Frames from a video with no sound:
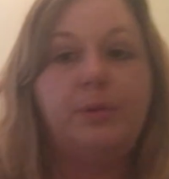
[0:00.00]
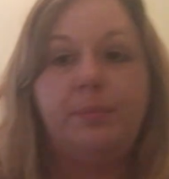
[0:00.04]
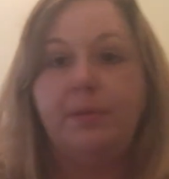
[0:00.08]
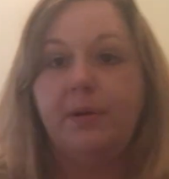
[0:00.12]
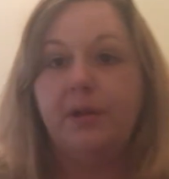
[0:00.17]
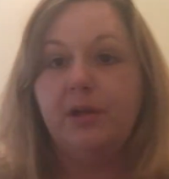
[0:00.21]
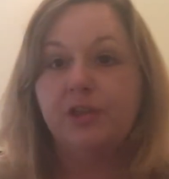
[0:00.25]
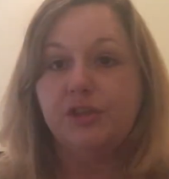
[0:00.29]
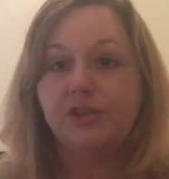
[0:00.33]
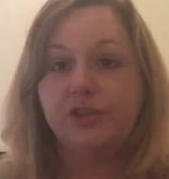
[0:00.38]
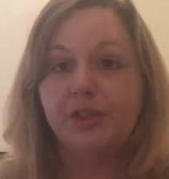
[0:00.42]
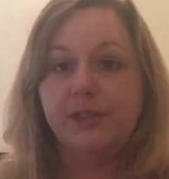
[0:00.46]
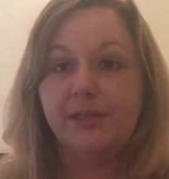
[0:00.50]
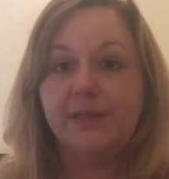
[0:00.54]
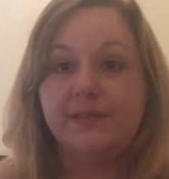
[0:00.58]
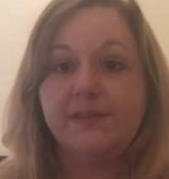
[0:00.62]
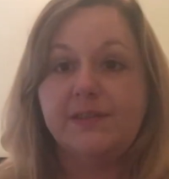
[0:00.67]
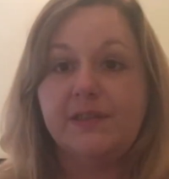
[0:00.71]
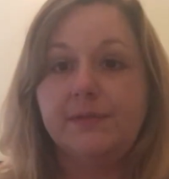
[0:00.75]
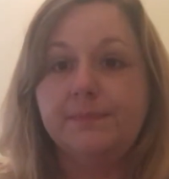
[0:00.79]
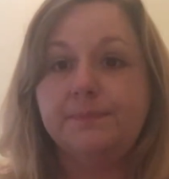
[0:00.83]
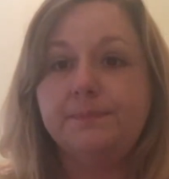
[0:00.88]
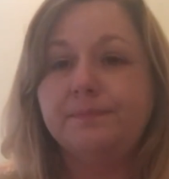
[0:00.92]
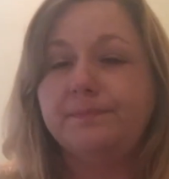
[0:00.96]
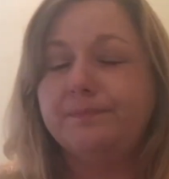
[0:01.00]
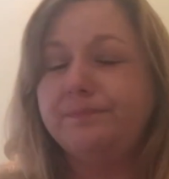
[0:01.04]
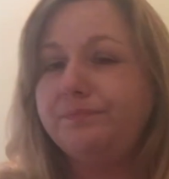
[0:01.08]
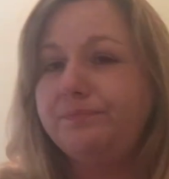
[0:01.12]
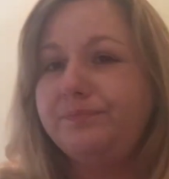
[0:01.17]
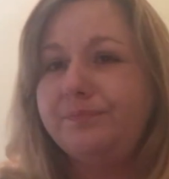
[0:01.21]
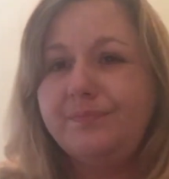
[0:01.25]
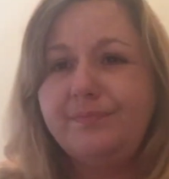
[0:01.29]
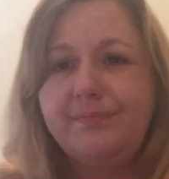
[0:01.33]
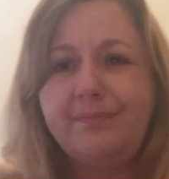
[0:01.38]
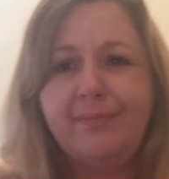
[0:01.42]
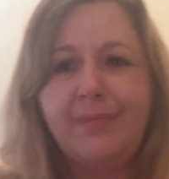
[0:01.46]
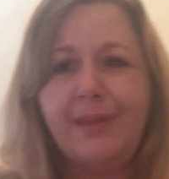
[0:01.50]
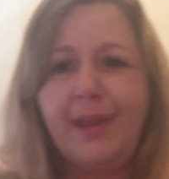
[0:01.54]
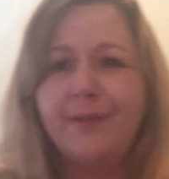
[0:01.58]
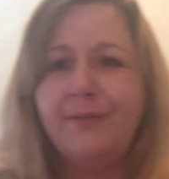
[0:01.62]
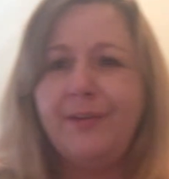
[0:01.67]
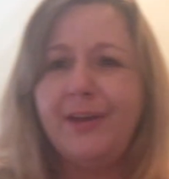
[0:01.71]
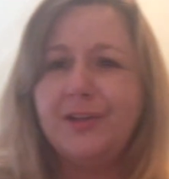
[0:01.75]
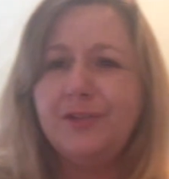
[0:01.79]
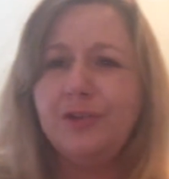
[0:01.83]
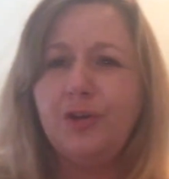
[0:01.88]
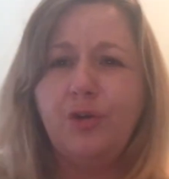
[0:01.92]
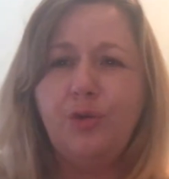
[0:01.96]
apologise. I've
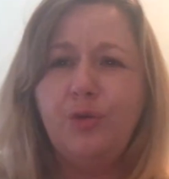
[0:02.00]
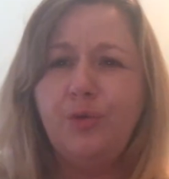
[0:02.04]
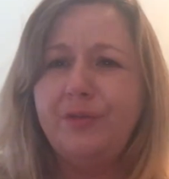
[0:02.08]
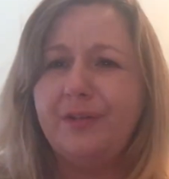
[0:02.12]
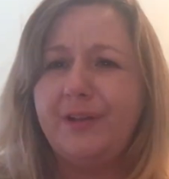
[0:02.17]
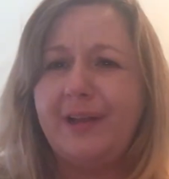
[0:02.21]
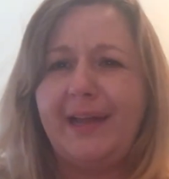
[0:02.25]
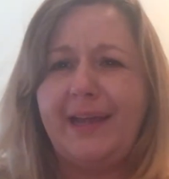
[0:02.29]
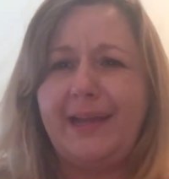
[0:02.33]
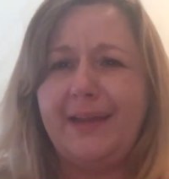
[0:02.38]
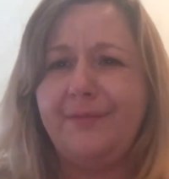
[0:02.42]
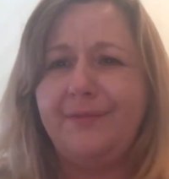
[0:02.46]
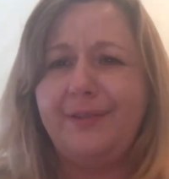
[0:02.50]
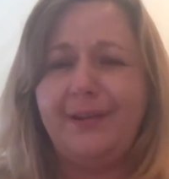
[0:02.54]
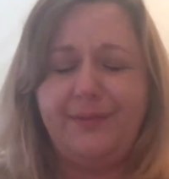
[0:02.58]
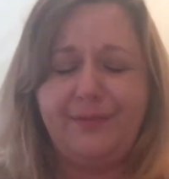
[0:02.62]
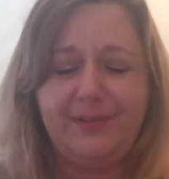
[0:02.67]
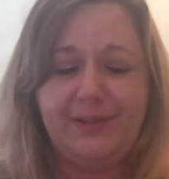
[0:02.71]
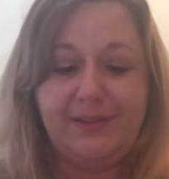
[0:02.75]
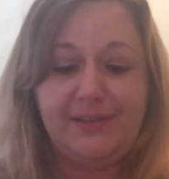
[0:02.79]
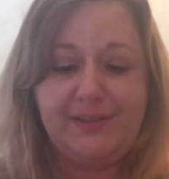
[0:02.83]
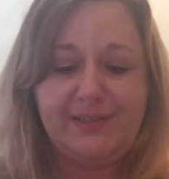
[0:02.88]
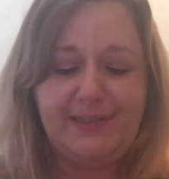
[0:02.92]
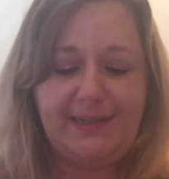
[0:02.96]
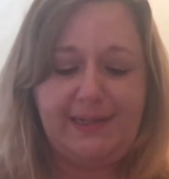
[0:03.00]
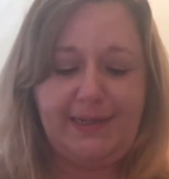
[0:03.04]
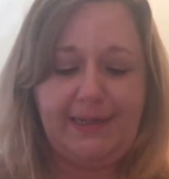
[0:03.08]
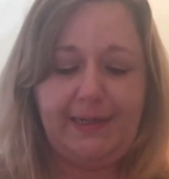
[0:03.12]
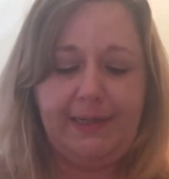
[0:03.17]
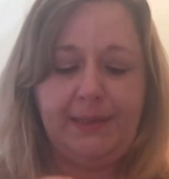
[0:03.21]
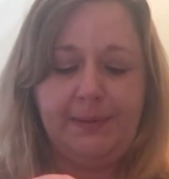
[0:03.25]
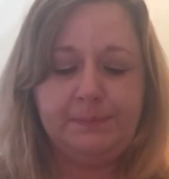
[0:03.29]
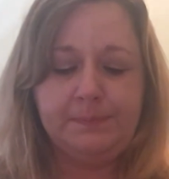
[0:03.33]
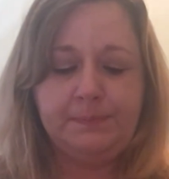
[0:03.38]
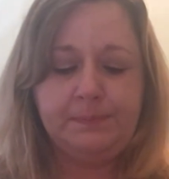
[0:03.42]
had awful hay fever today.